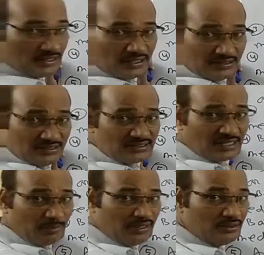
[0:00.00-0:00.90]
in this
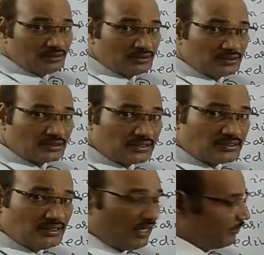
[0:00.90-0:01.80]
amine,
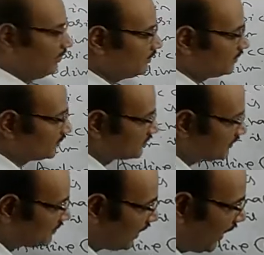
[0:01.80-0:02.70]
tertiary amine,
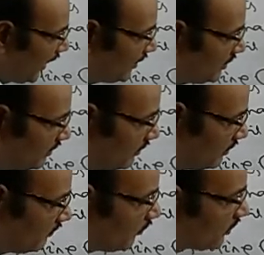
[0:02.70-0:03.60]
this
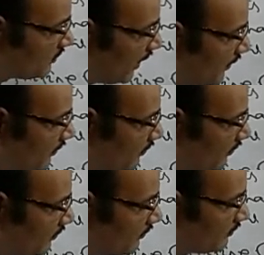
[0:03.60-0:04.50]
Rg plus I,
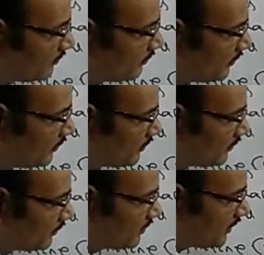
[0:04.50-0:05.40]

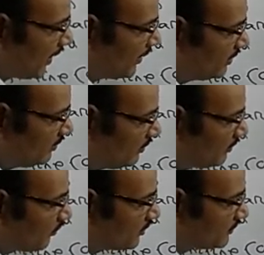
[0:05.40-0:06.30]
this
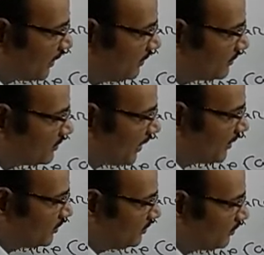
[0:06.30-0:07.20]
Rg plus I, this
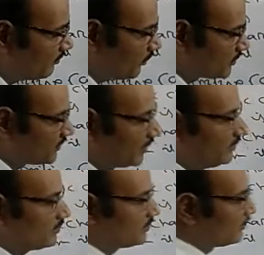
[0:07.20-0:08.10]
Rg plus I,